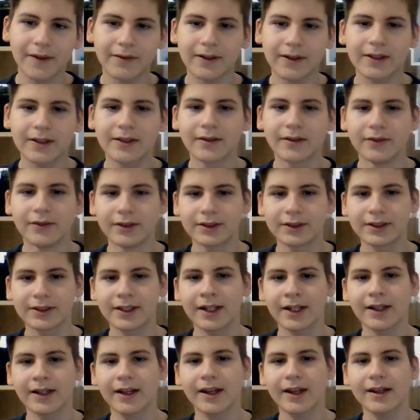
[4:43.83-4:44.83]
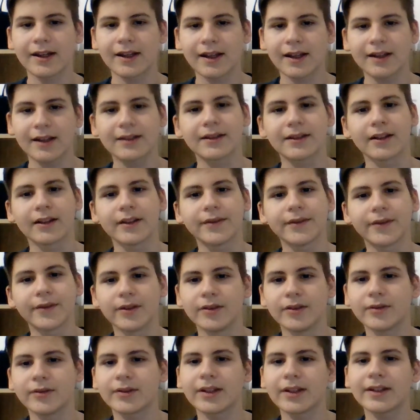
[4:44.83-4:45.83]
and some versions had A8 sights
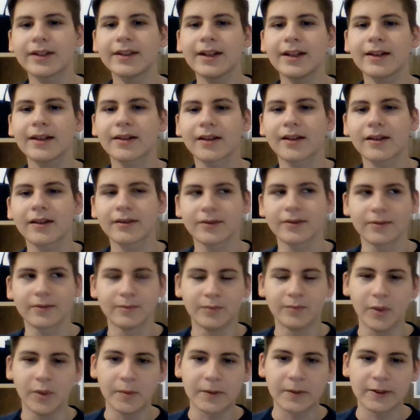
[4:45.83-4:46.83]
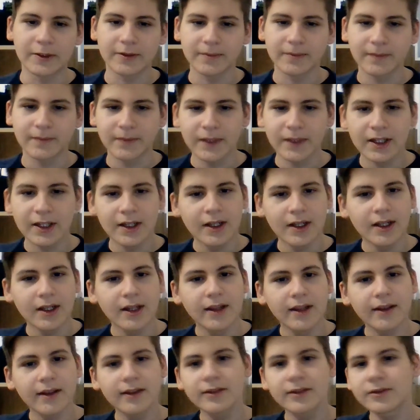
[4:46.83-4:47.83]
for use as tail guns on bombers.
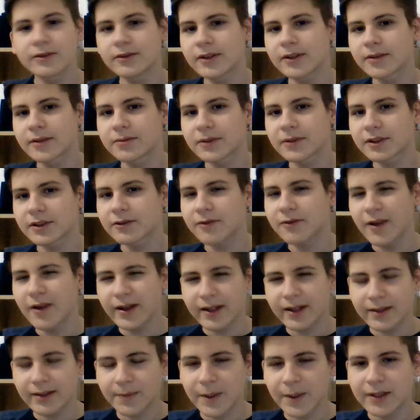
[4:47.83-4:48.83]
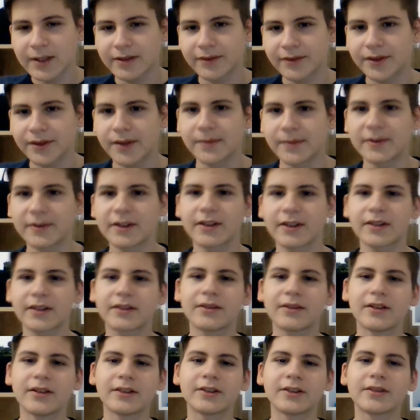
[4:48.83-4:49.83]
Each unit was quite expensive, coming in
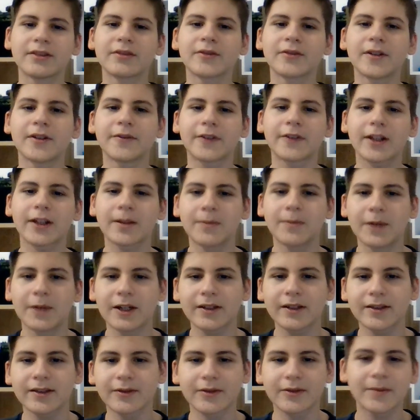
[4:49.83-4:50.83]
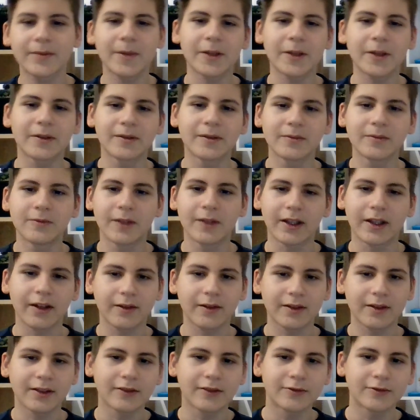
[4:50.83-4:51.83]
at 312 Reichsmarks, or about
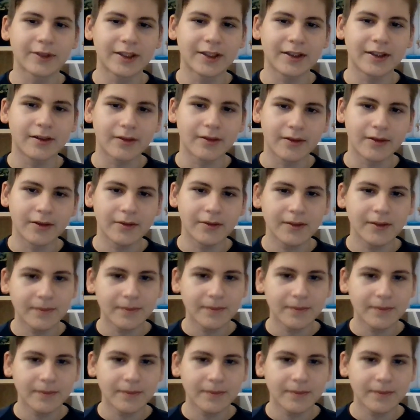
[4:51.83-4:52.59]
1,020 euros.